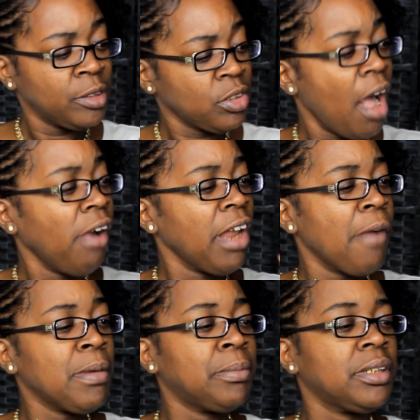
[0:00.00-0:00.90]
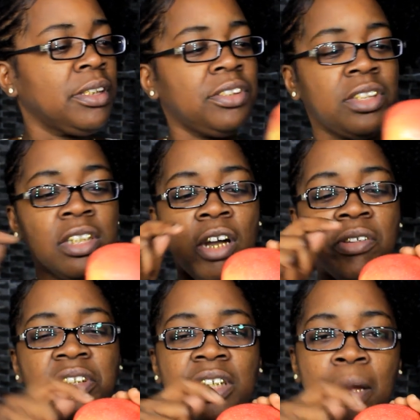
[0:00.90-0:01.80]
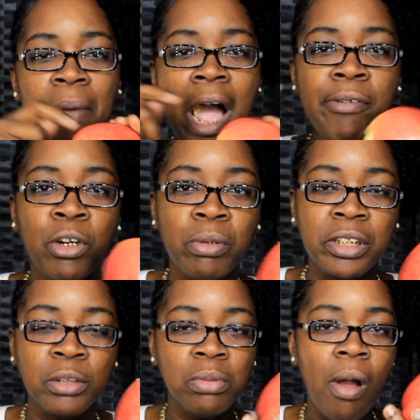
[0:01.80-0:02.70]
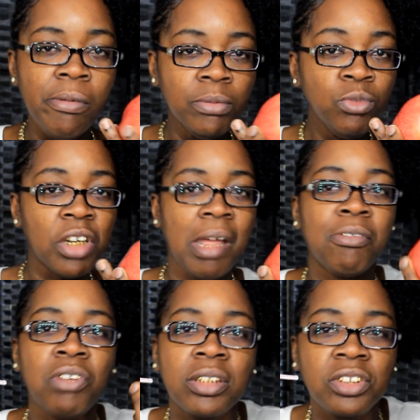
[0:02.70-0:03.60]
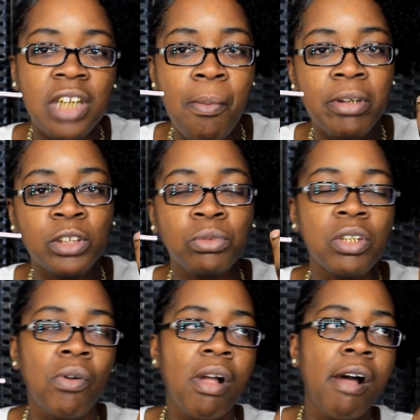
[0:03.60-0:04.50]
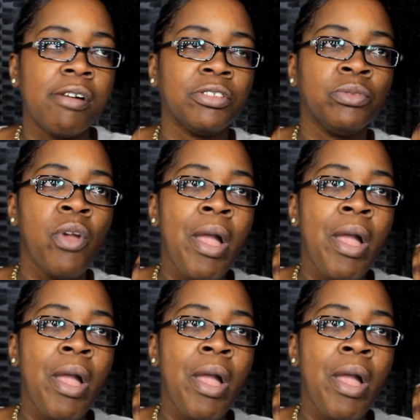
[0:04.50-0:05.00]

All I remember the little sticker on it said Power Crisp because I was trying to see how much it was gonna cost.